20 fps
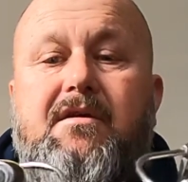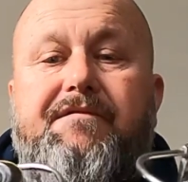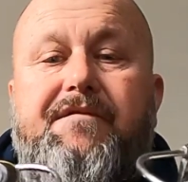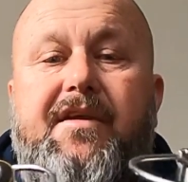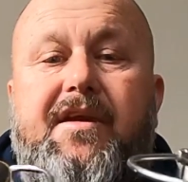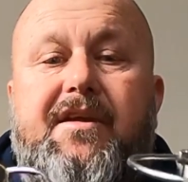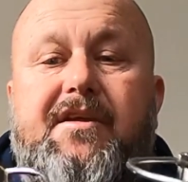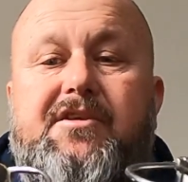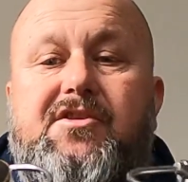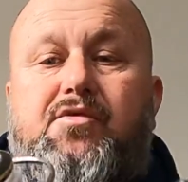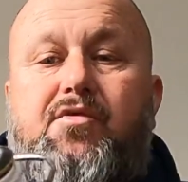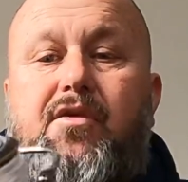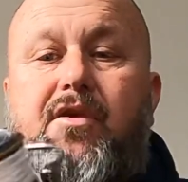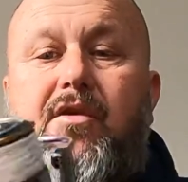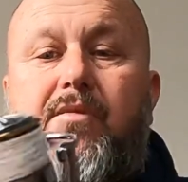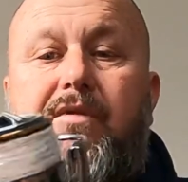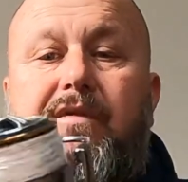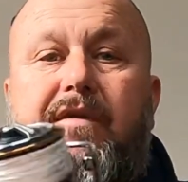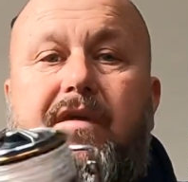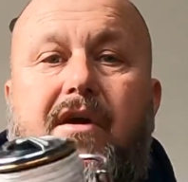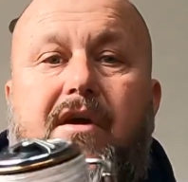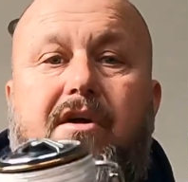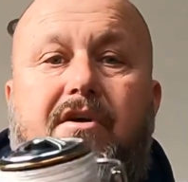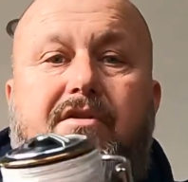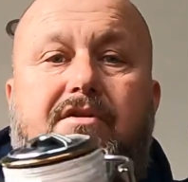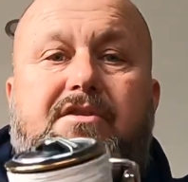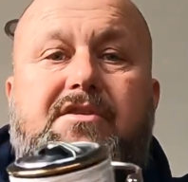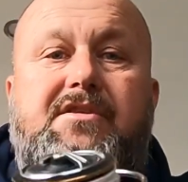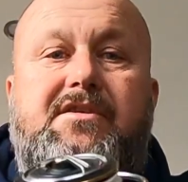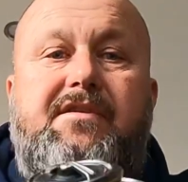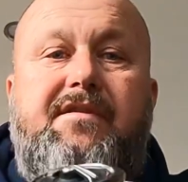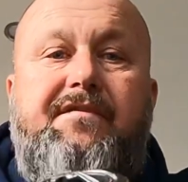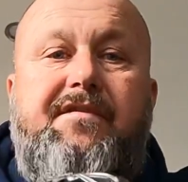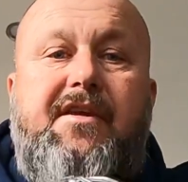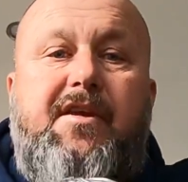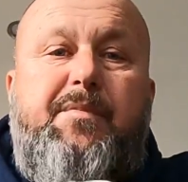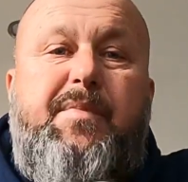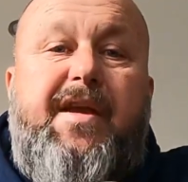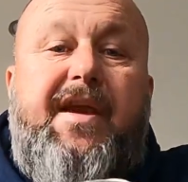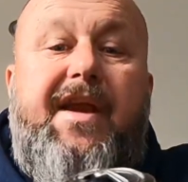If you're going to squirt it with the hose, if you're
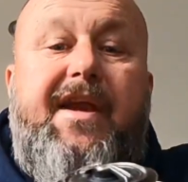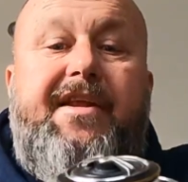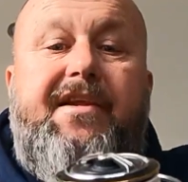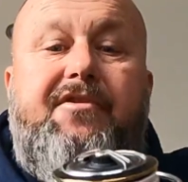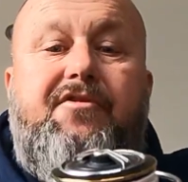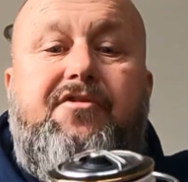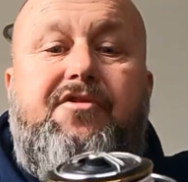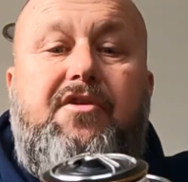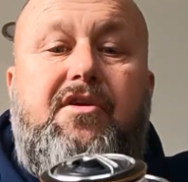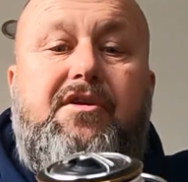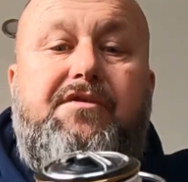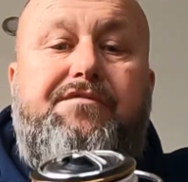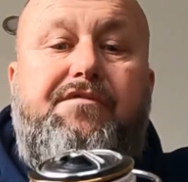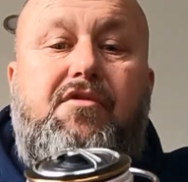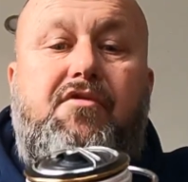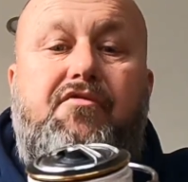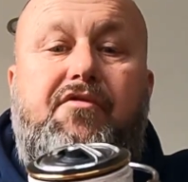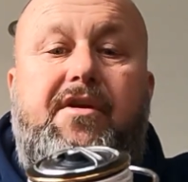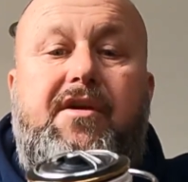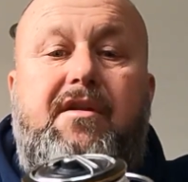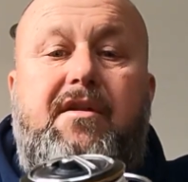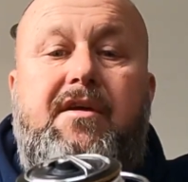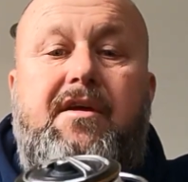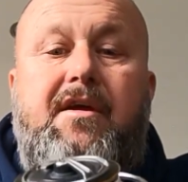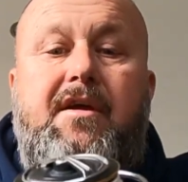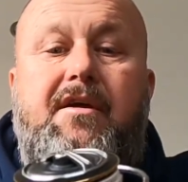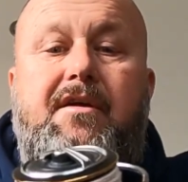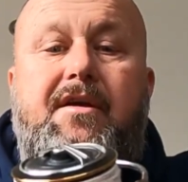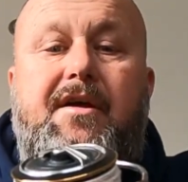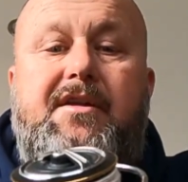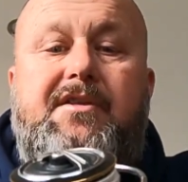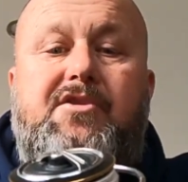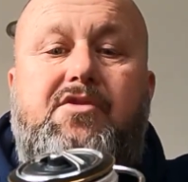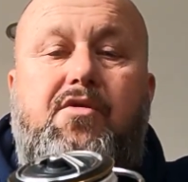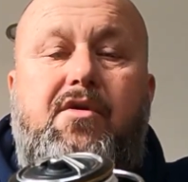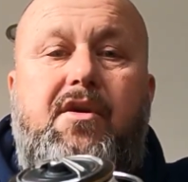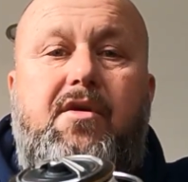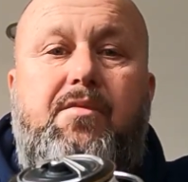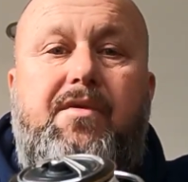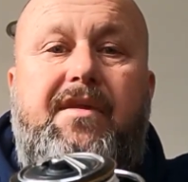going to pay $800 for a reel and
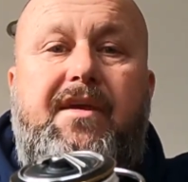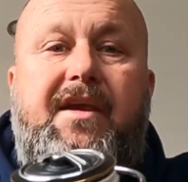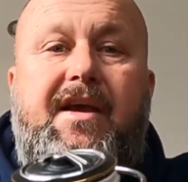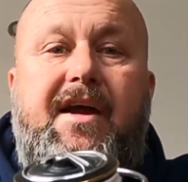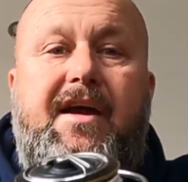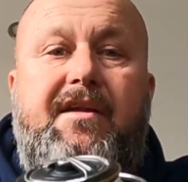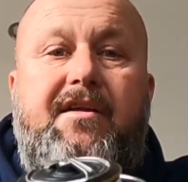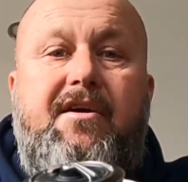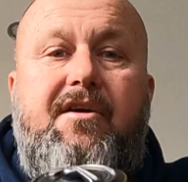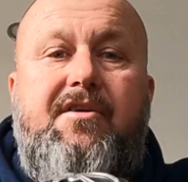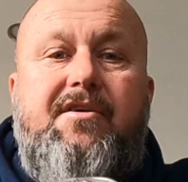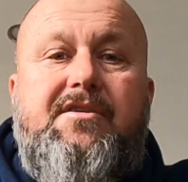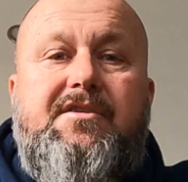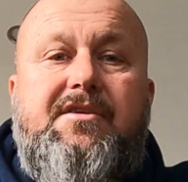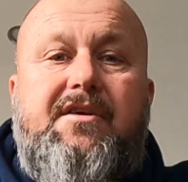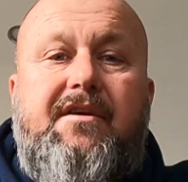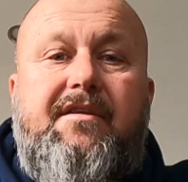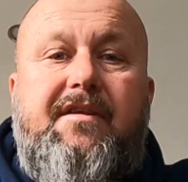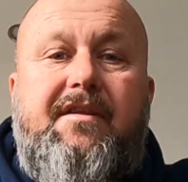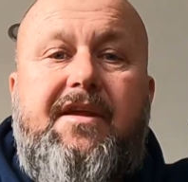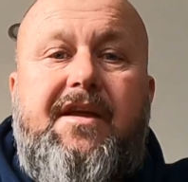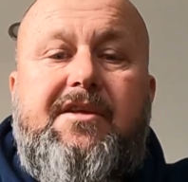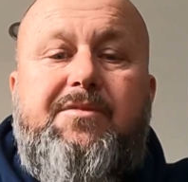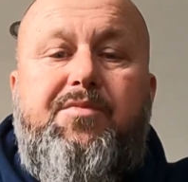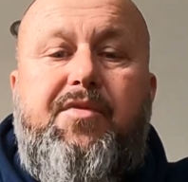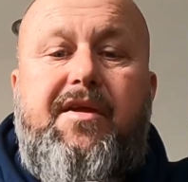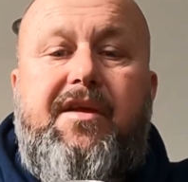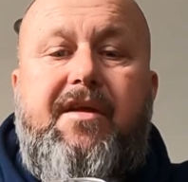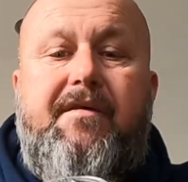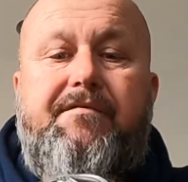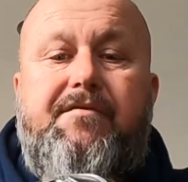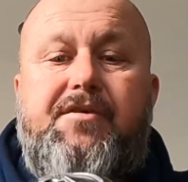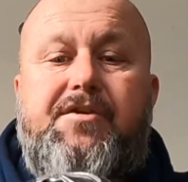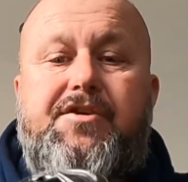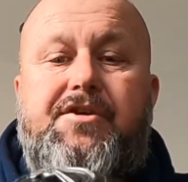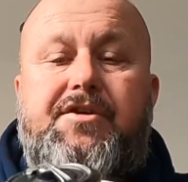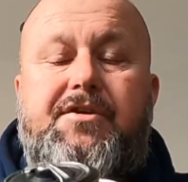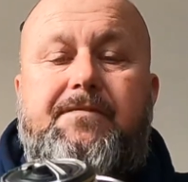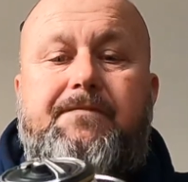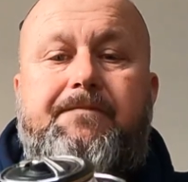squirt it with a garden hose, I think that's pretty
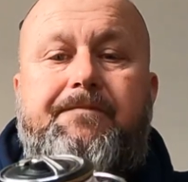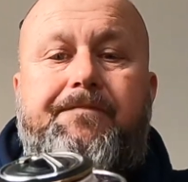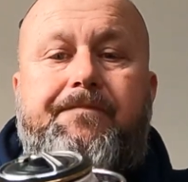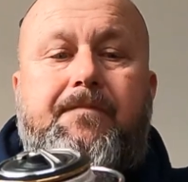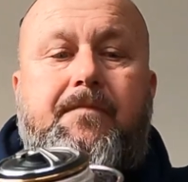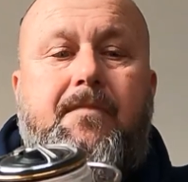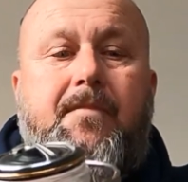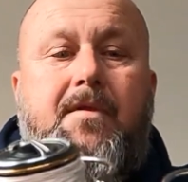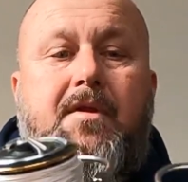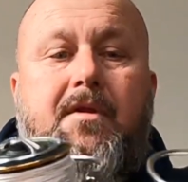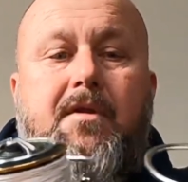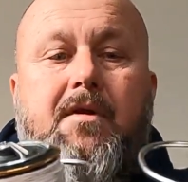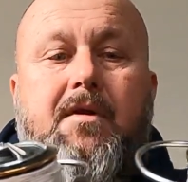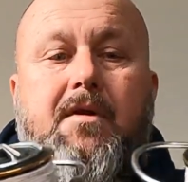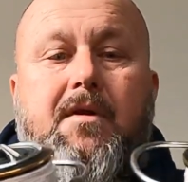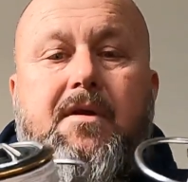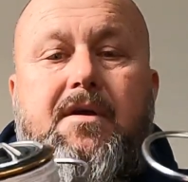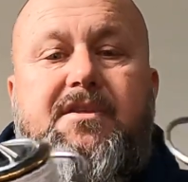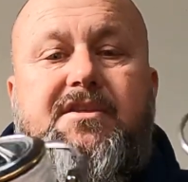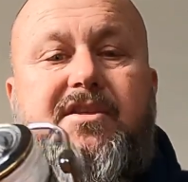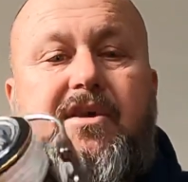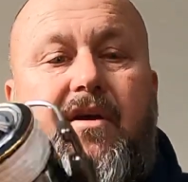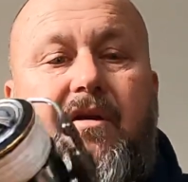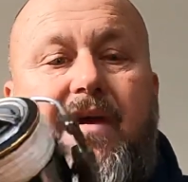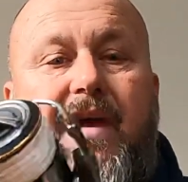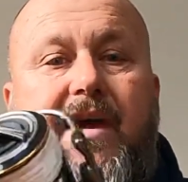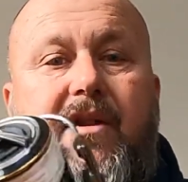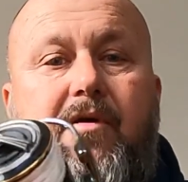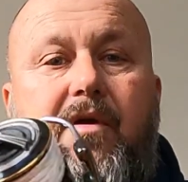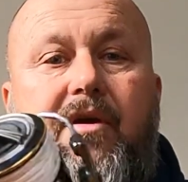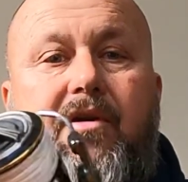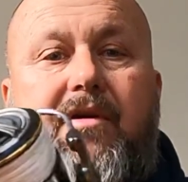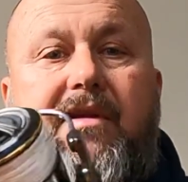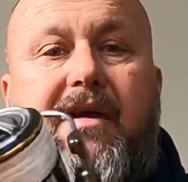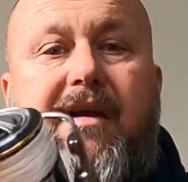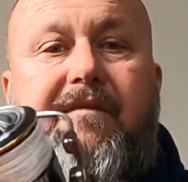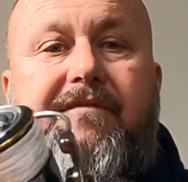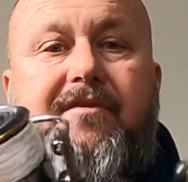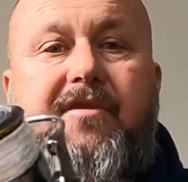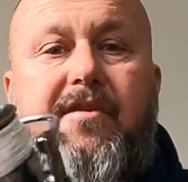average. So how do I look
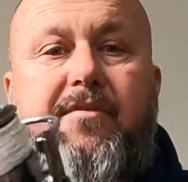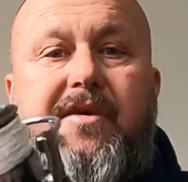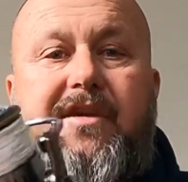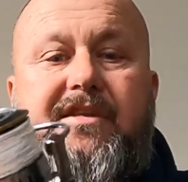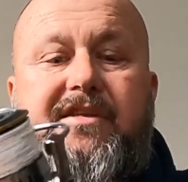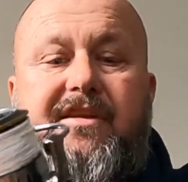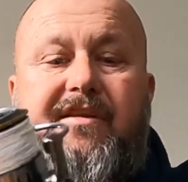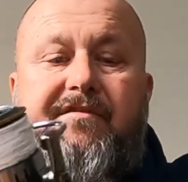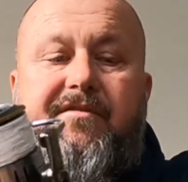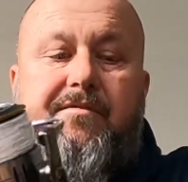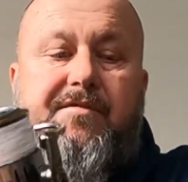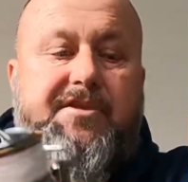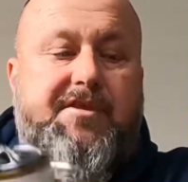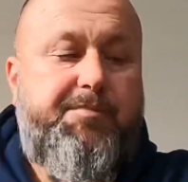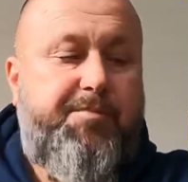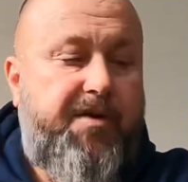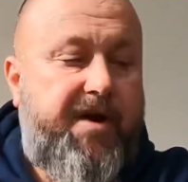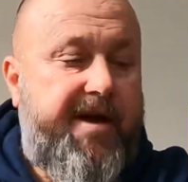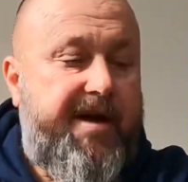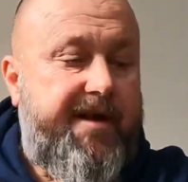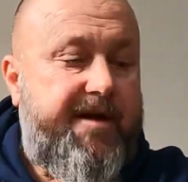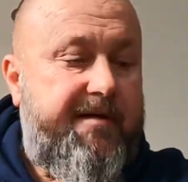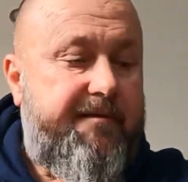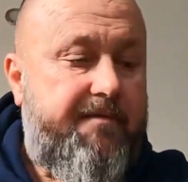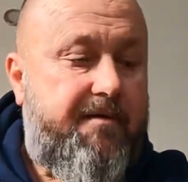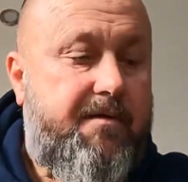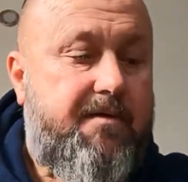after them? I just give them a spray.